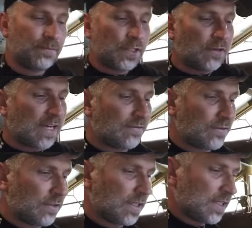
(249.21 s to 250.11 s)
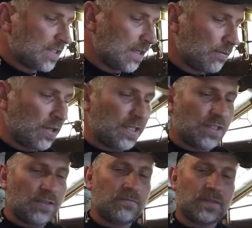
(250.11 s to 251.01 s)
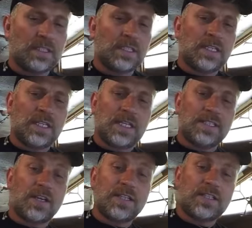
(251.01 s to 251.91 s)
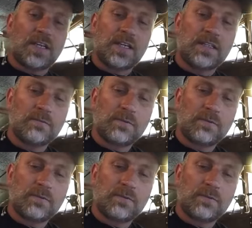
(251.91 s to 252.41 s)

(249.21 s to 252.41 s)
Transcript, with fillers: But you don't have to. Like I say, what I do is I tie